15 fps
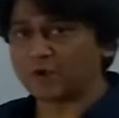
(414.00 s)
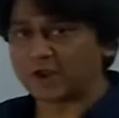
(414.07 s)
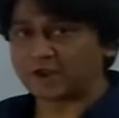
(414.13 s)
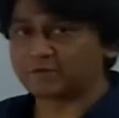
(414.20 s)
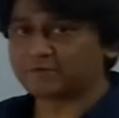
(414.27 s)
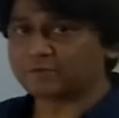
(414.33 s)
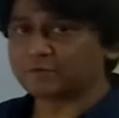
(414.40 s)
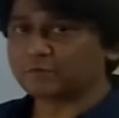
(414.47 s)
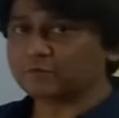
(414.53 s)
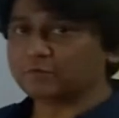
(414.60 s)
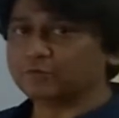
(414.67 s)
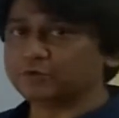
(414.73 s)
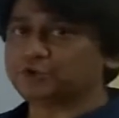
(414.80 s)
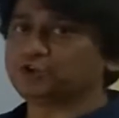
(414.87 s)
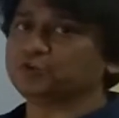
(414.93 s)
wave
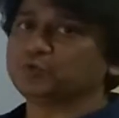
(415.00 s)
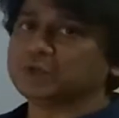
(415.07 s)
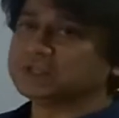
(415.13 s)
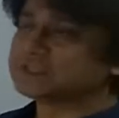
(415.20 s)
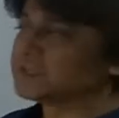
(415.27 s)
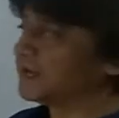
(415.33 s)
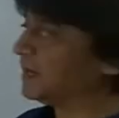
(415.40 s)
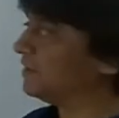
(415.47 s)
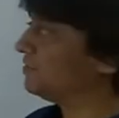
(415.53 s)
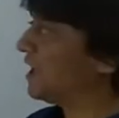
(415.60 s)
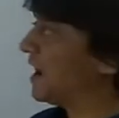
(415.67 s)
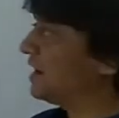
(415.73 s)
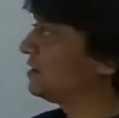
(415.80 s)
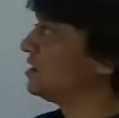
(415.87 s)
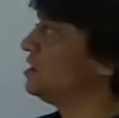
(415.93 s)
which you will see in
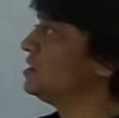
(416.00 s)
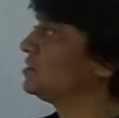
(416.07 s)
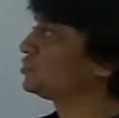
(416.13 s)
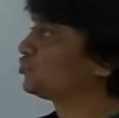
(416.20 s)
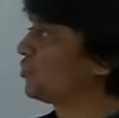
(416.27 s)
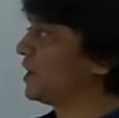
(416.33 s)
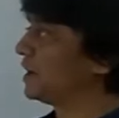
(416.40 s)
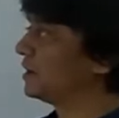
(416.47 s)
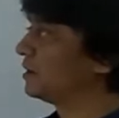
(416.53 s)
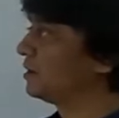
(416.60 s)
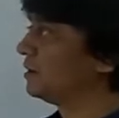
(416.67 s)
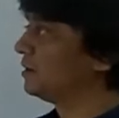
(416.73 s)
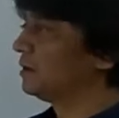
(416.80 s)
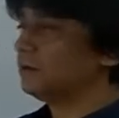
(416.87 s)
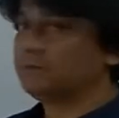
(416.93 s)
that string,
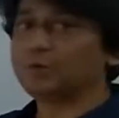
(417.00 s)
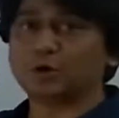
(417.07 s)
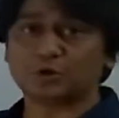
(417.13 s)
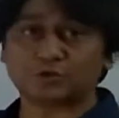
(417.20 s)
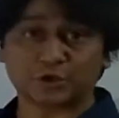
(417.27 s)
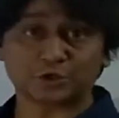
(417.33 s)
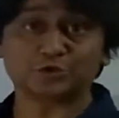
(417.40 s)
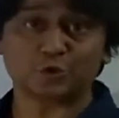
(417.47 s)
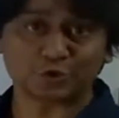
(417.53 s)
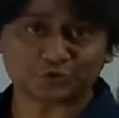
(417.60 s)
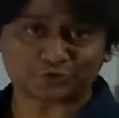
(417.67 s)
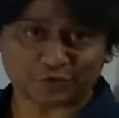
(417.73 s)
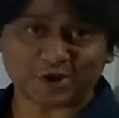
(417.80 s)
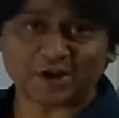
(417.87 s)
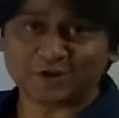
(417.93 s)
because there is no
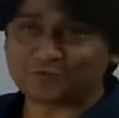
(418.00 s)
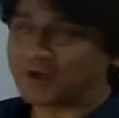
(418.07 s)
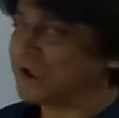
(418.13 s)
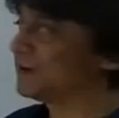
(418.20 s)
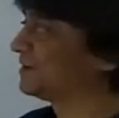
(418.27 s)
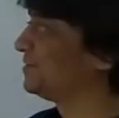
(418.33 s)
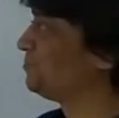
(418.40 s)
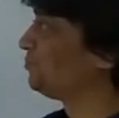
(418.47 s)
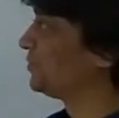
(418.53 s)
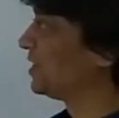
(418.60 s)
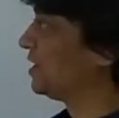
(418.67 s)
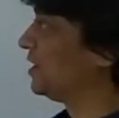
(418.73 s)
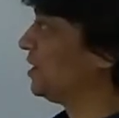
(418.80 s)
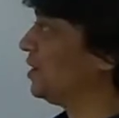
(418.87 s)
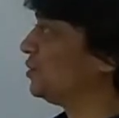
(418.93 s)
string in fact.
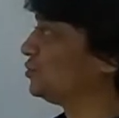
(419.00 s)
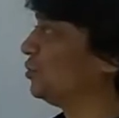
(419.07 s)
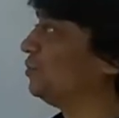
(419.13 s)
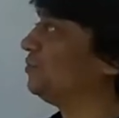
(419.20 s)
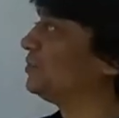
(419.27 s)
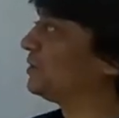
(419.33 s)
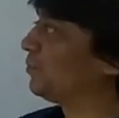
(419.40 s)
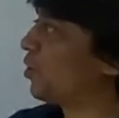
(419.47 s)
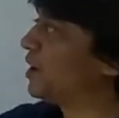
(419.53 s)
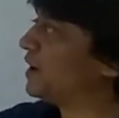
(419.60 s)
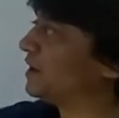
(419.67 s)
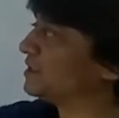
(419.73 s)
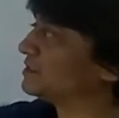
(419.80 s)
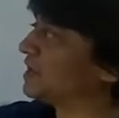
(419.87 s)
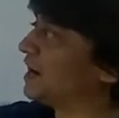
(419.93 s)
So
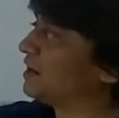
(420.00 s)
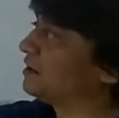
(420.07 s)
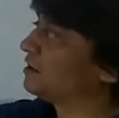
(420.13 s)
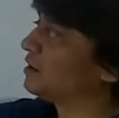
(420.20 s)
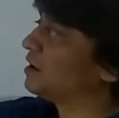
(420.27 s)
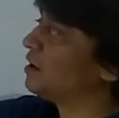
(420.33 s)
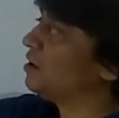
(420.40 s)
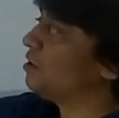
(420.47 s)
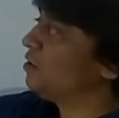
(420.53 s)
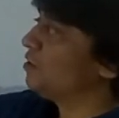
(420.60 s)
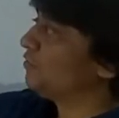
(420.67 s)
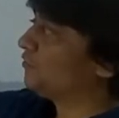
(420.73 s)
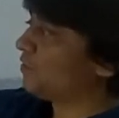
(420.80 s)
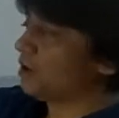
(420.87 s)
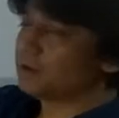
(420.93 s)
point is that
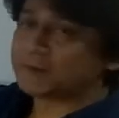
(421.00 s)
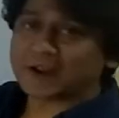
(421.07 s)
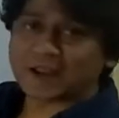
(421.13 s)
for